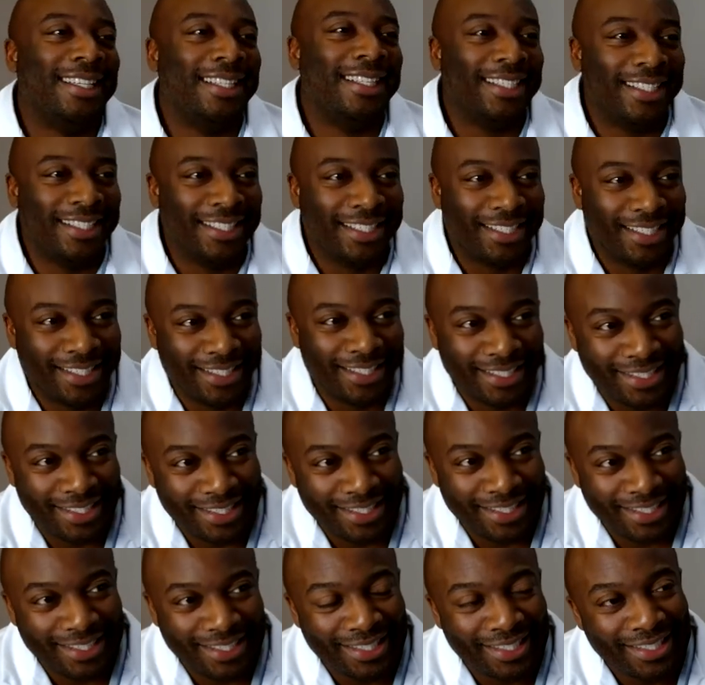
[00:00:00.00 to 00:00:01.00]

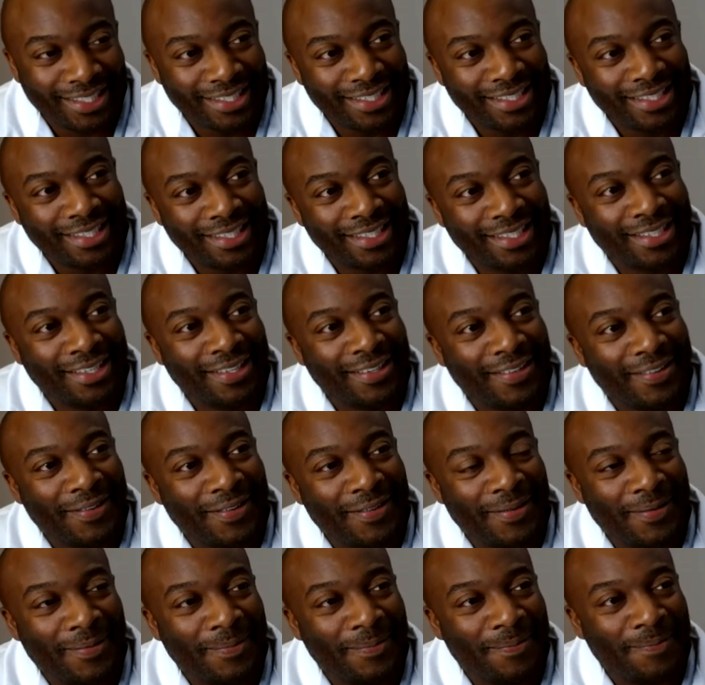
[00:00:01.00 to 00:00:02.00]

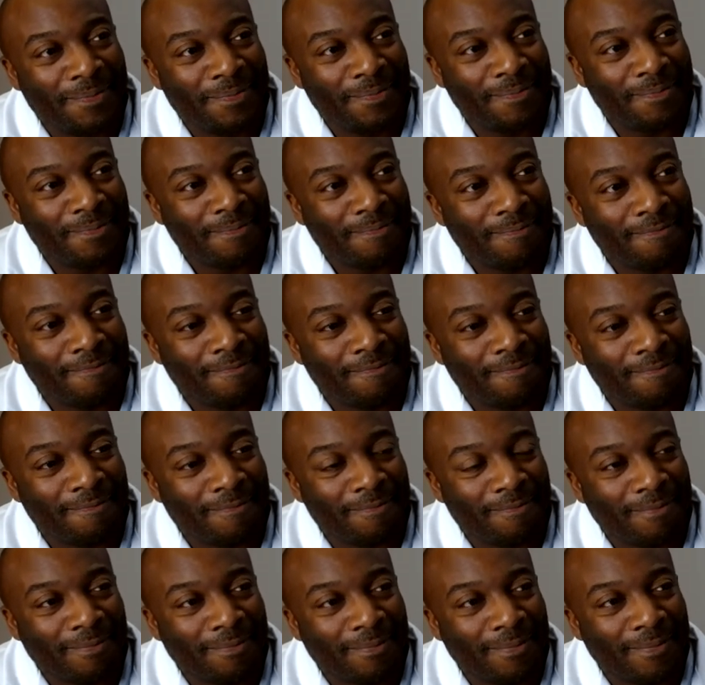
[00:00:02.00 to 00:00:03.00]

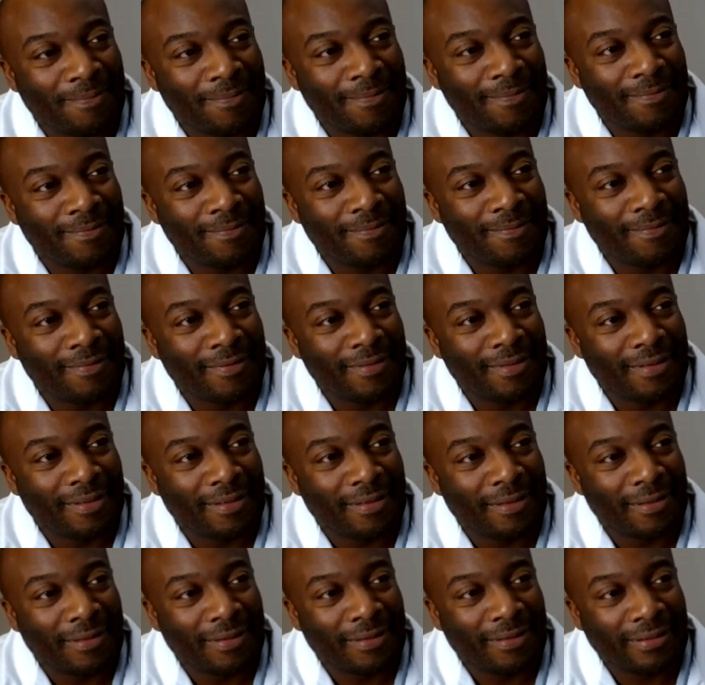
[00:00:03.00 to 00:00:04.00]

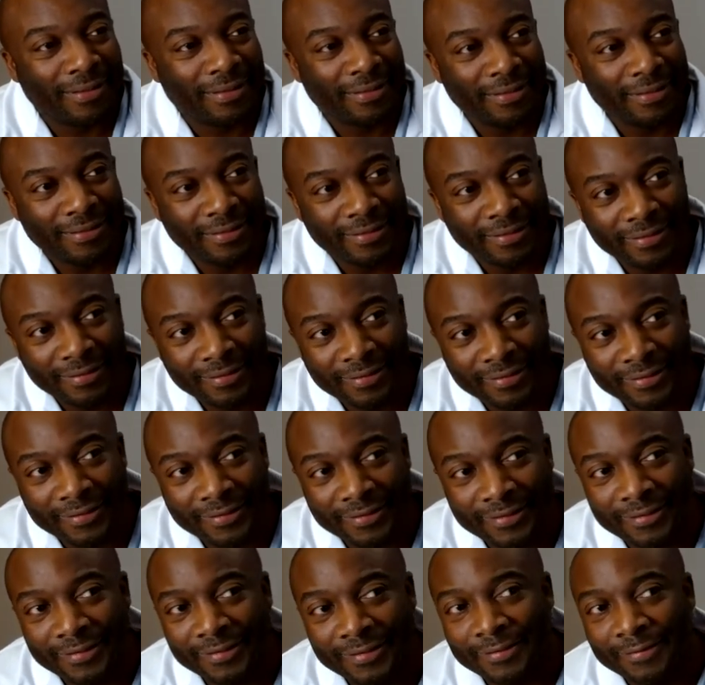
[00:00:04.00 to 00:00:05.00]

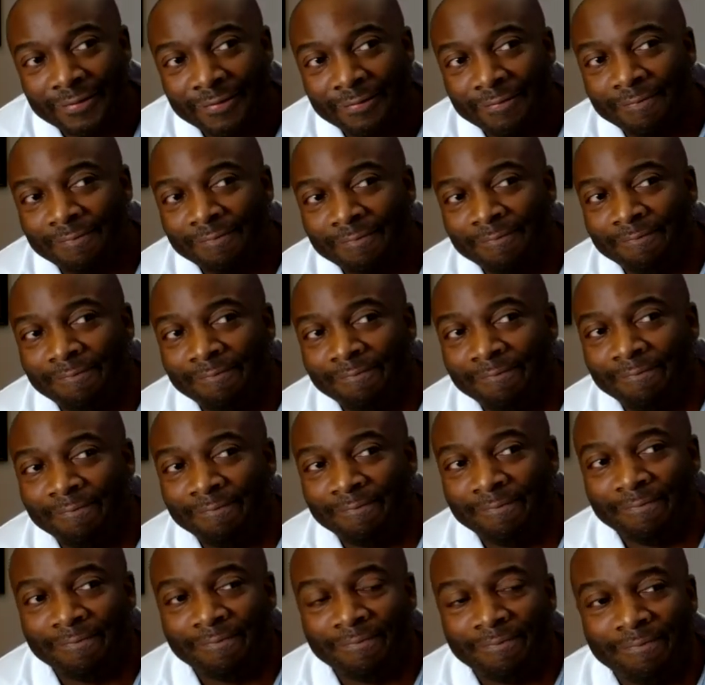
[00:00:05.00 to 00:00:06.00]

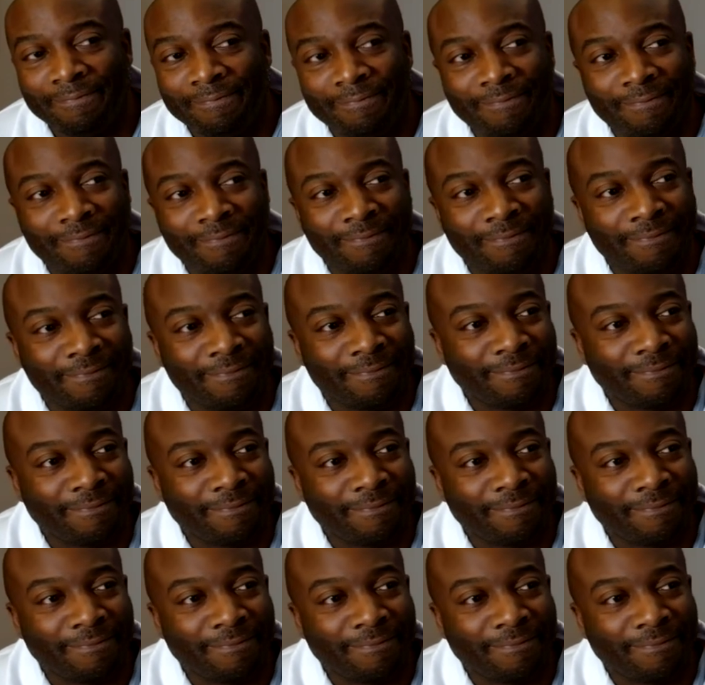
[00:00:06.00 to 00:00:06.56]
[no speech]